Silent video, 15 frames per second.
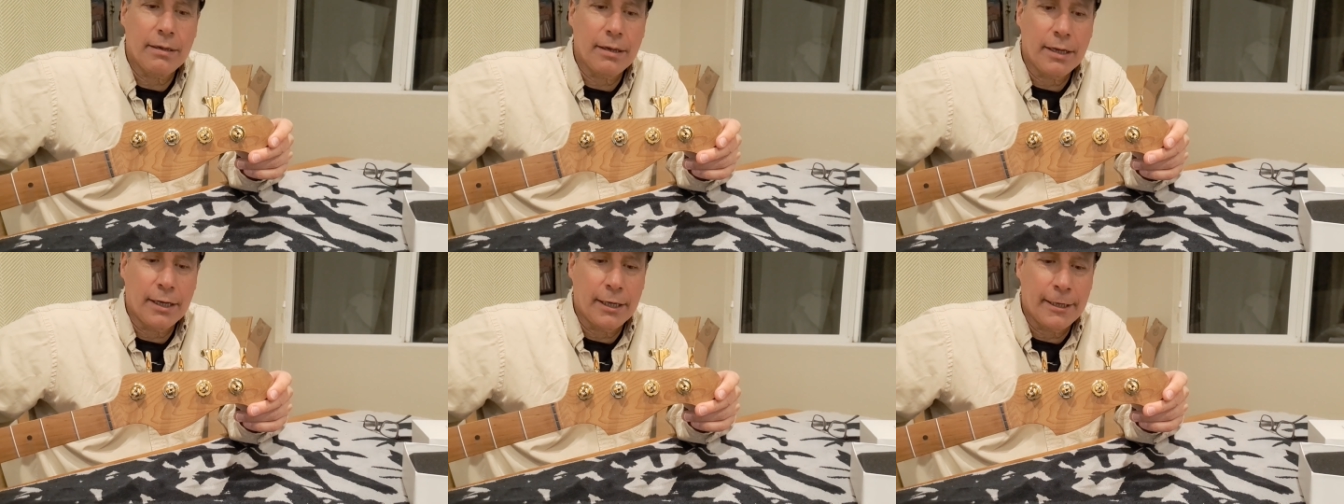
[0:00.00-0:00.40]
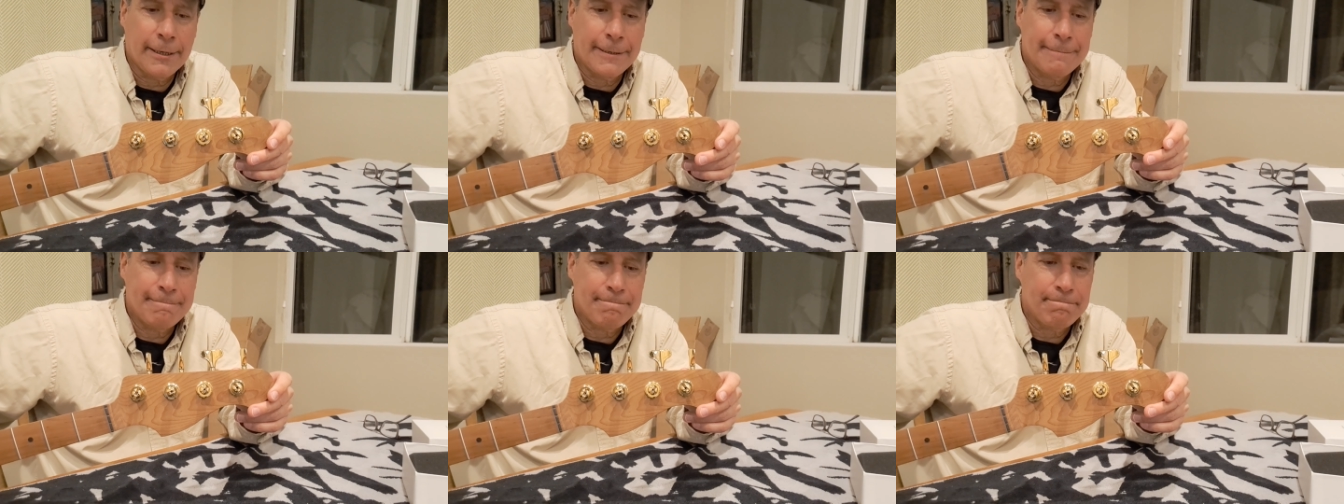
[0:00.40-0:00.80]

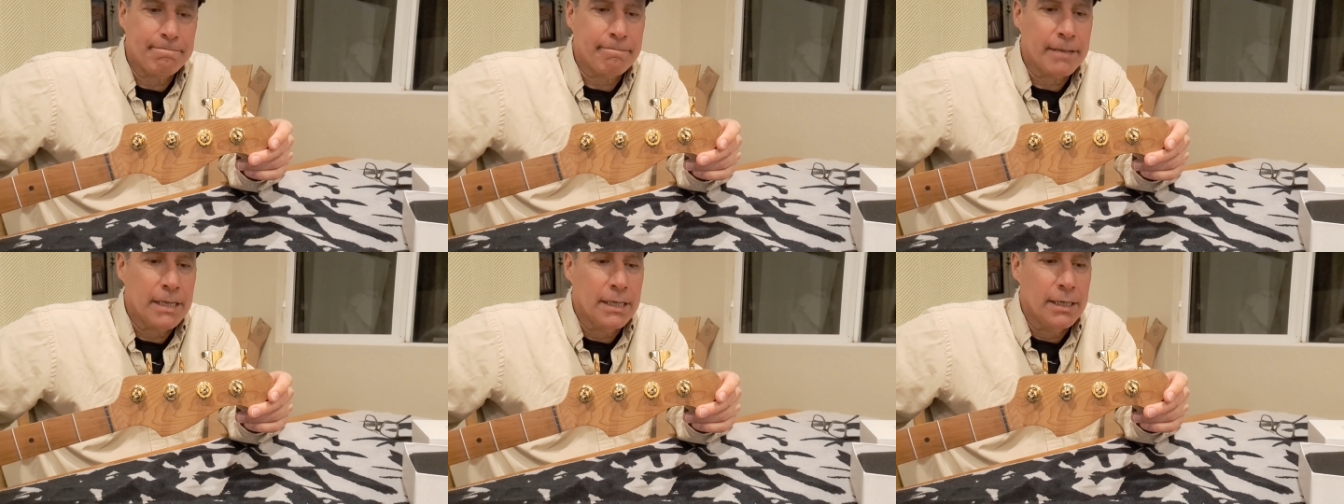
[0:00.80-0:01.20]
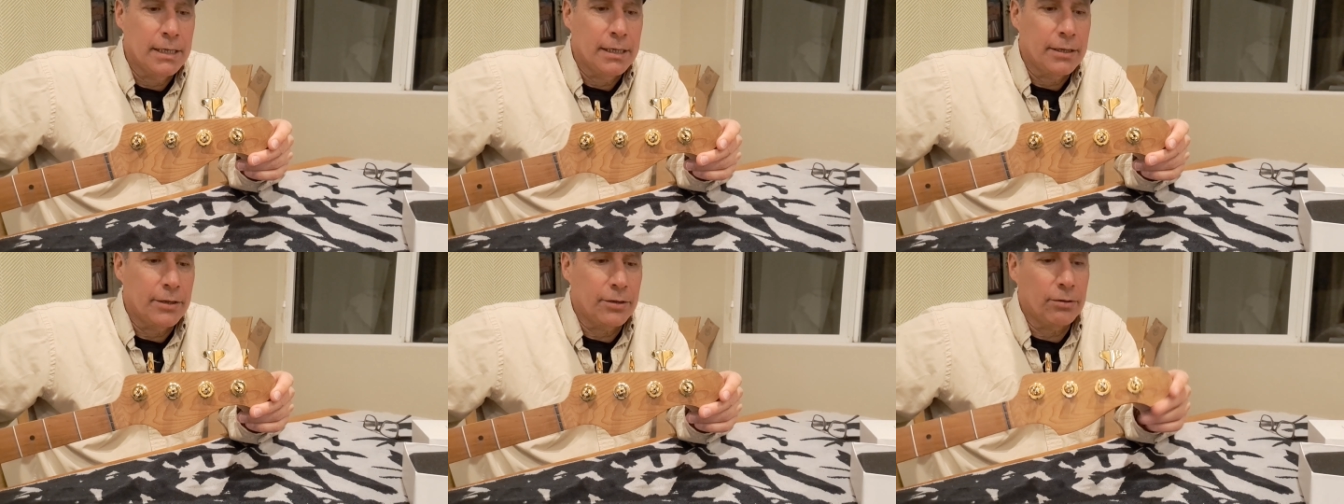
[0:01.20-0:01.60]

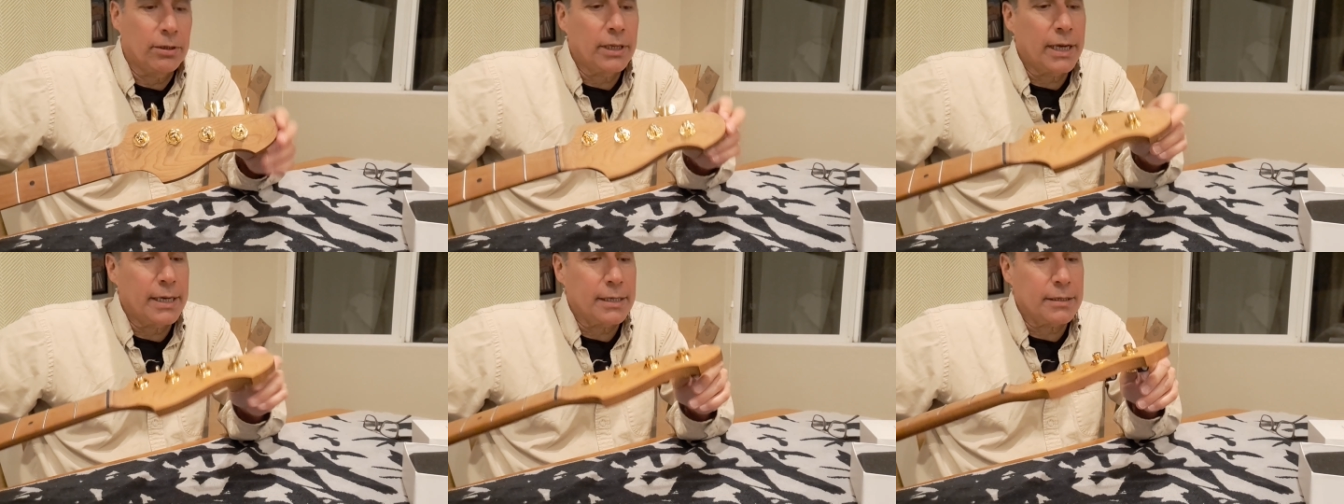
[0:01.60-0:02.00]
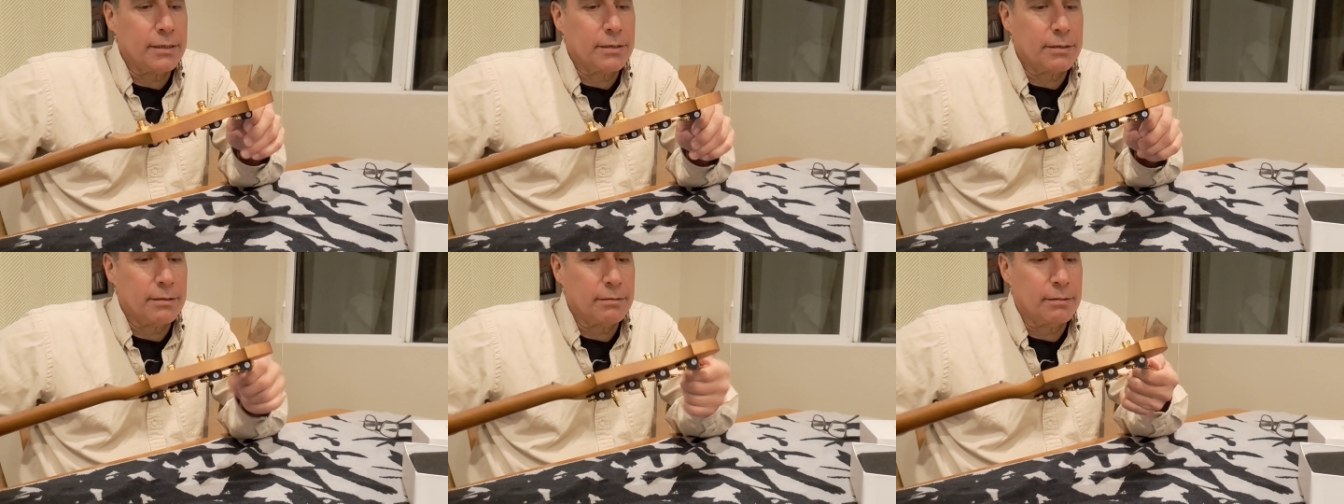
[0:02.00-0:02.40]
They're
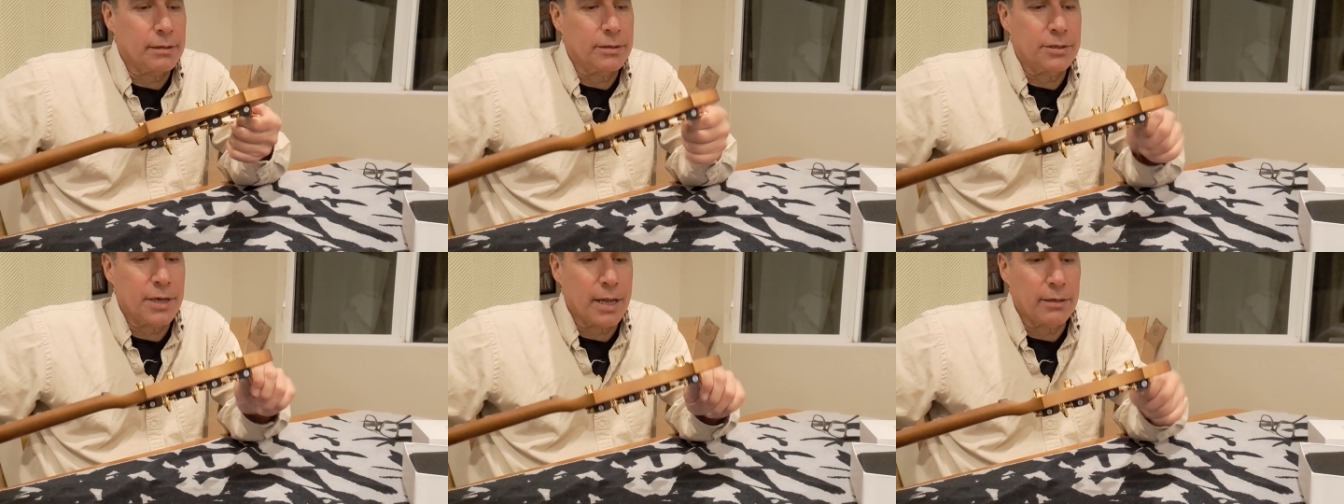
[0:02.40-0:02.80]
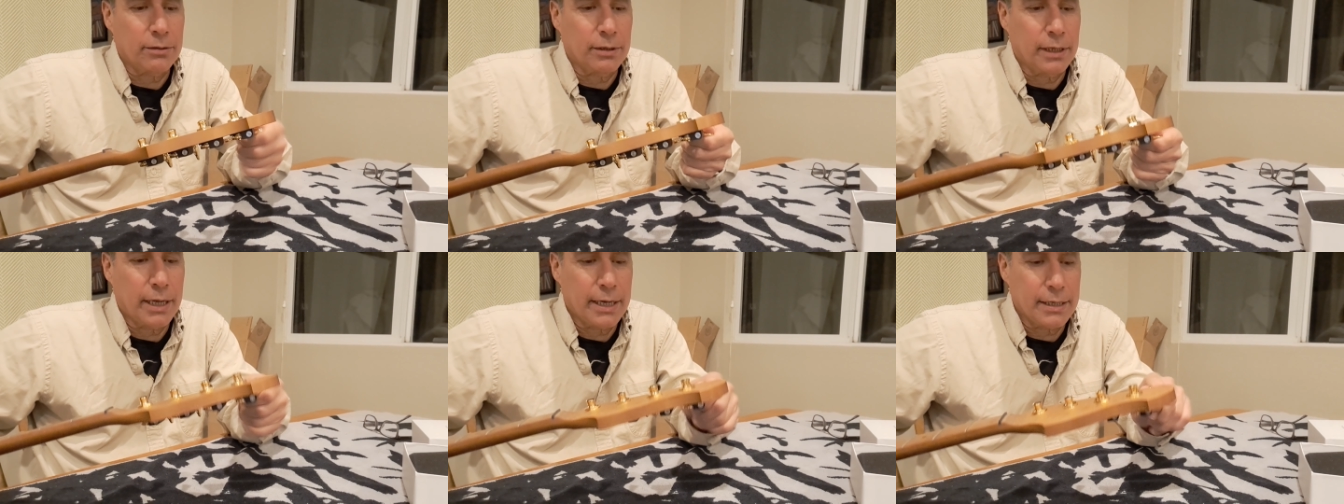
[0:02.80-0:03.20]
lights. They're Schaller
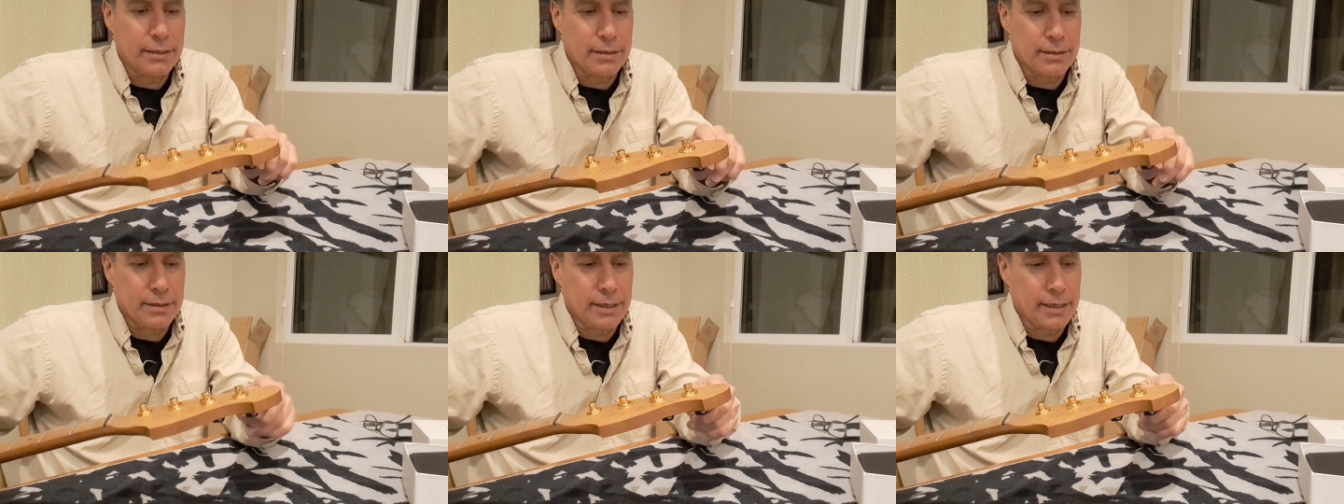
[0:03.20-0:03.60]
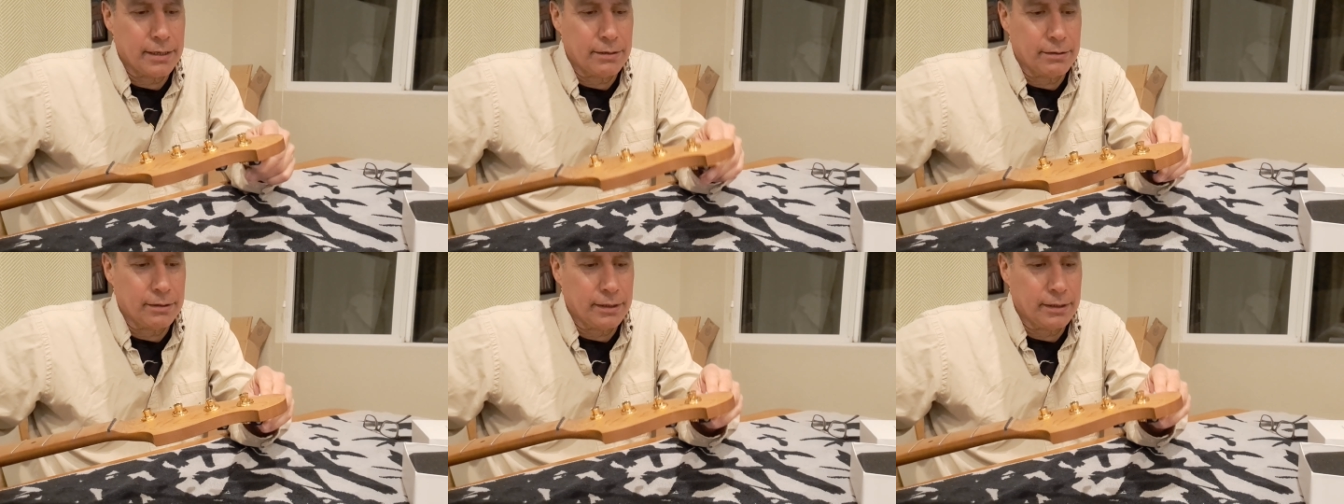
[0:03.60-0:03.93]
lights, and